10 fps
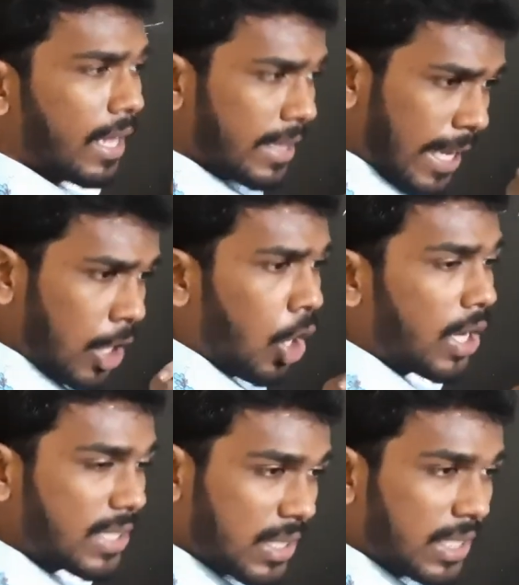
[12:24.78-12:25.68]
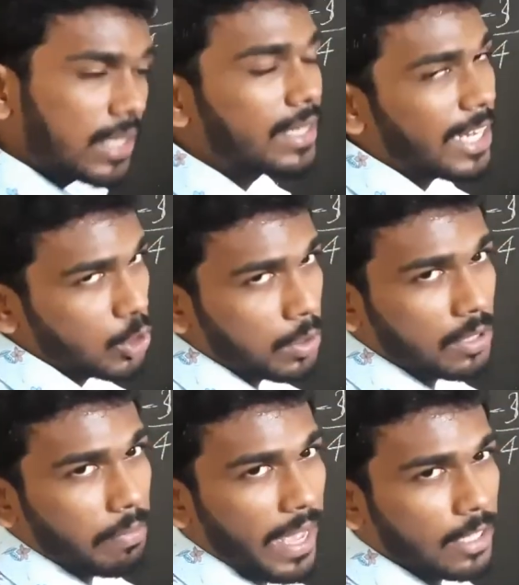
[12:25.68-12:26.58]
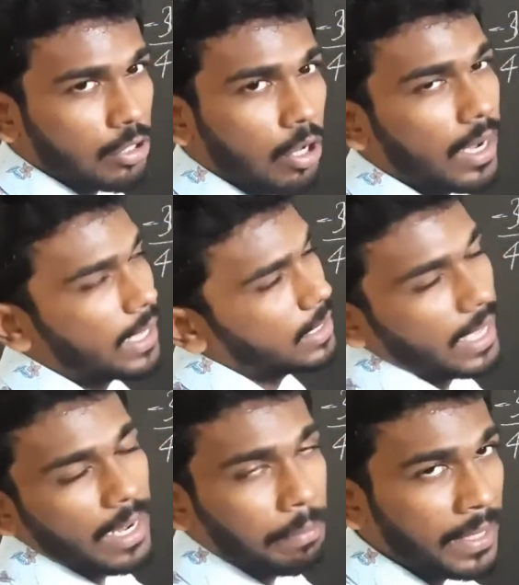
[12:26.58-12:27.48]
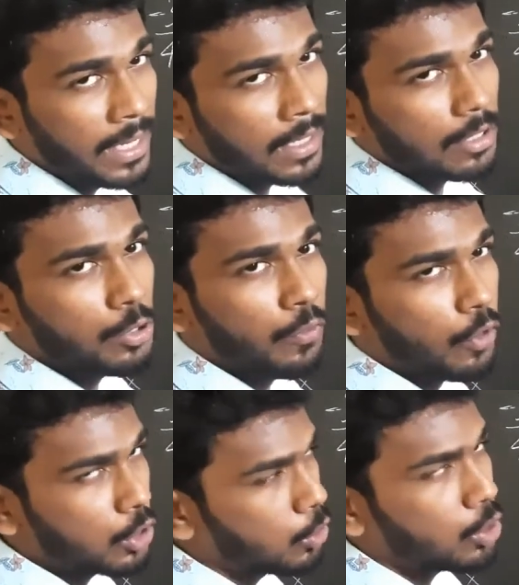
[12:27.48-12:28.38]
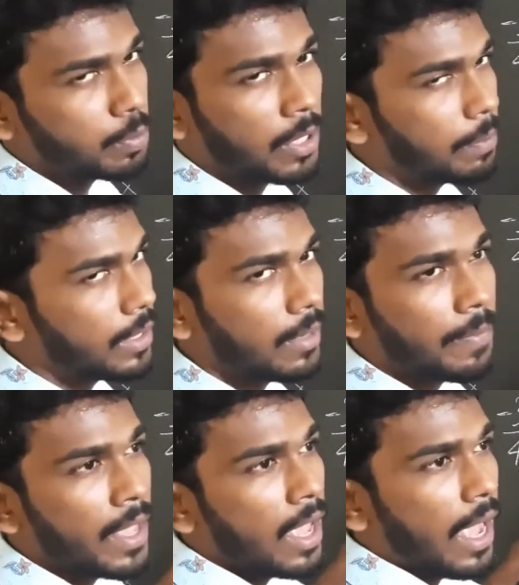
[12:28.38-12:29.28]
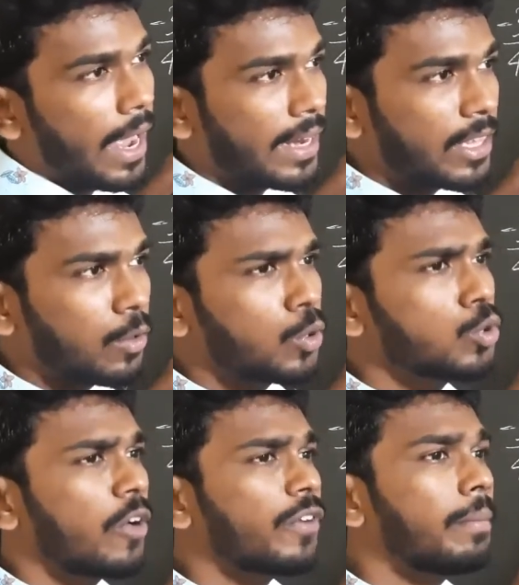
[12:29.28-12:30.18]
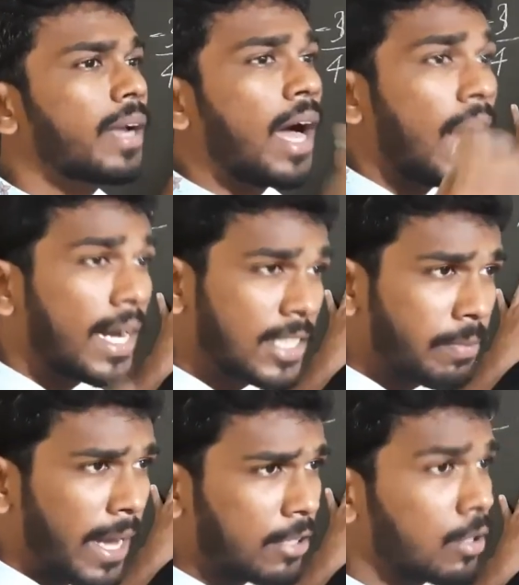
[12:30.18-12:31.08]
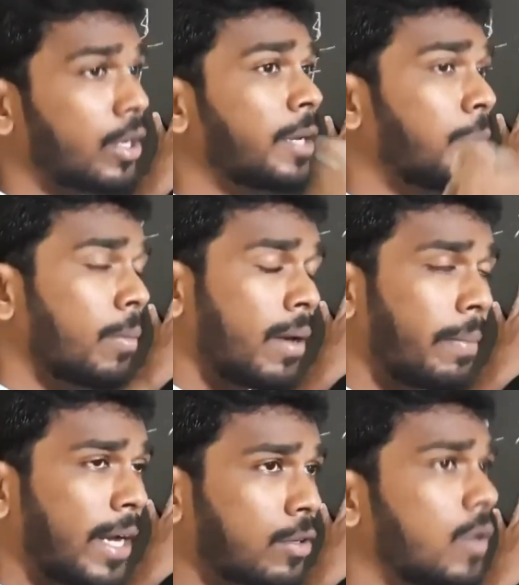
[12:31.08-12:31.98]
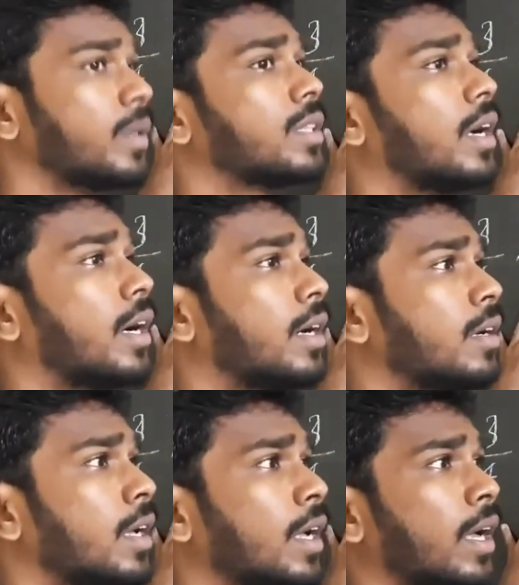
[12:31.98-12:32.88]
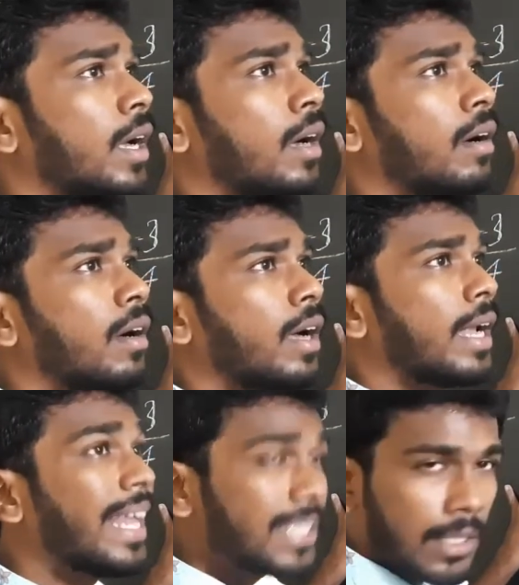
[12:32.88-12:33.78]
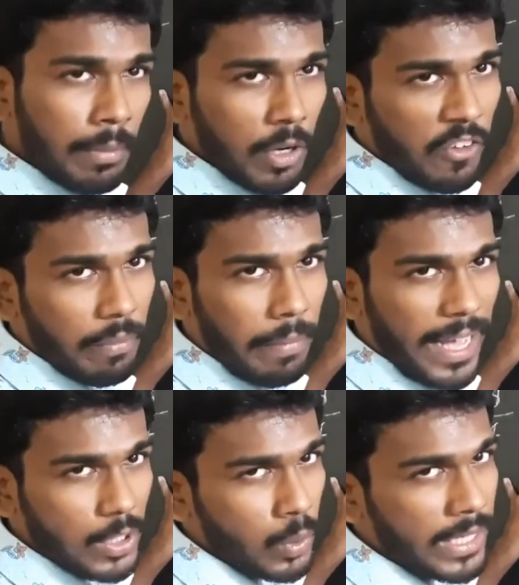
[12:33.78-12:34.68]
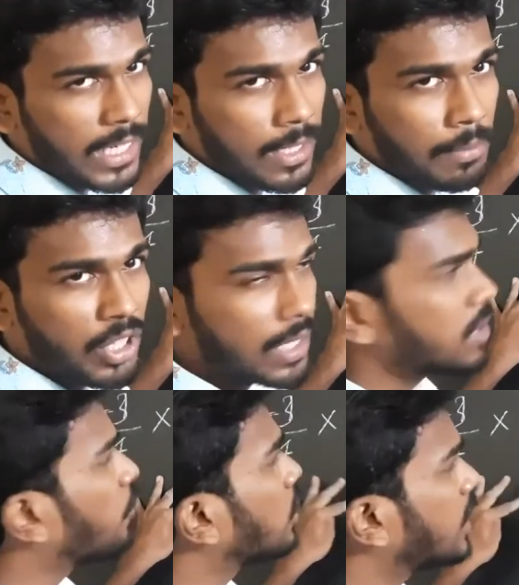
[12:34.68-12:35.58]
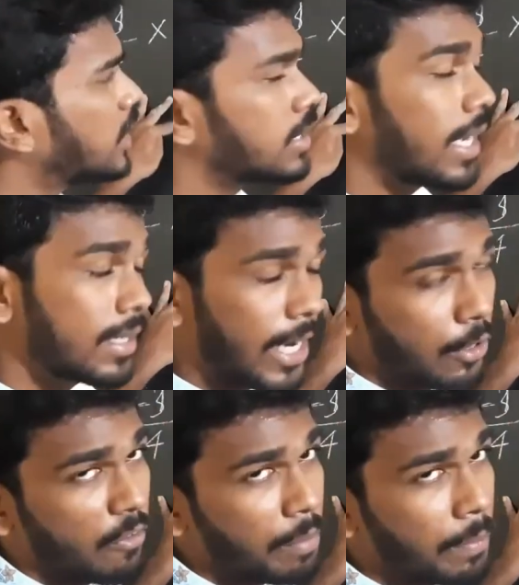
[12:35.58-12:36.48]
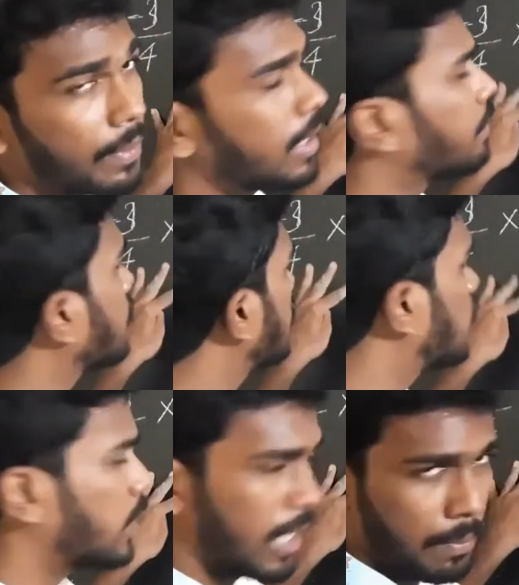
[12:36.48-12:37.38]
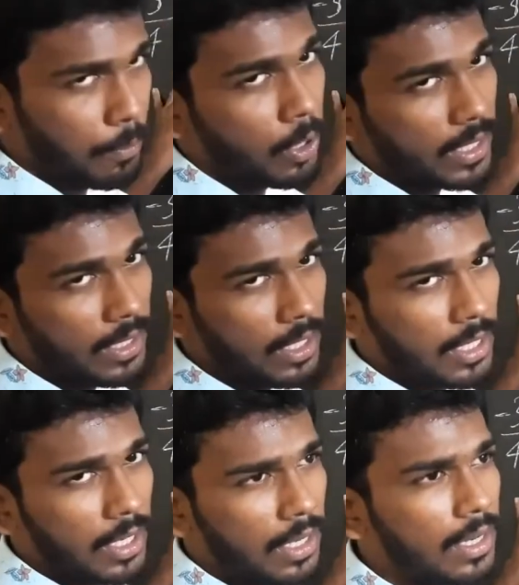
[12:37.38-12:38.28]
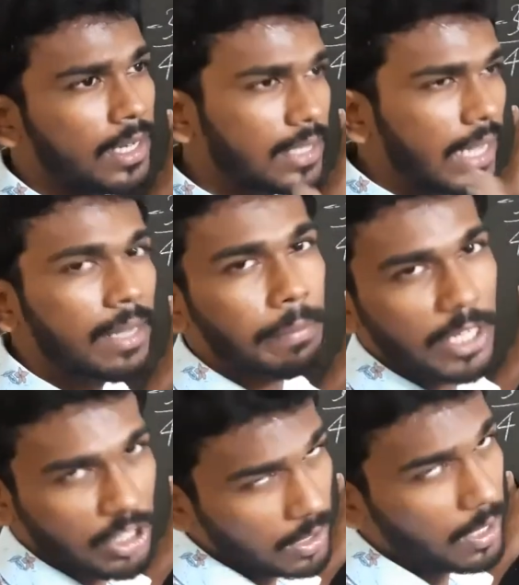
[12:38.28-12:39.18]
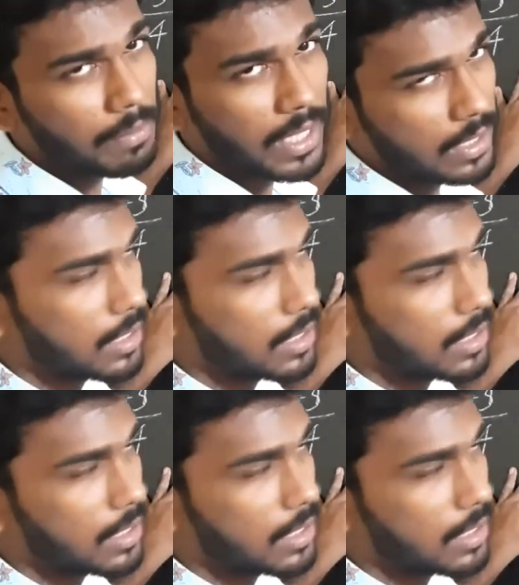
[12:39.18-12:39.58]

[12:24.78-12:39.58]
they lost the touch with maths, or like they are a beginners. So for those people and those who are from an arts background or diploma background with less number of maths oriented subjects, for that kind of people, this is very important. It's like a brushing up their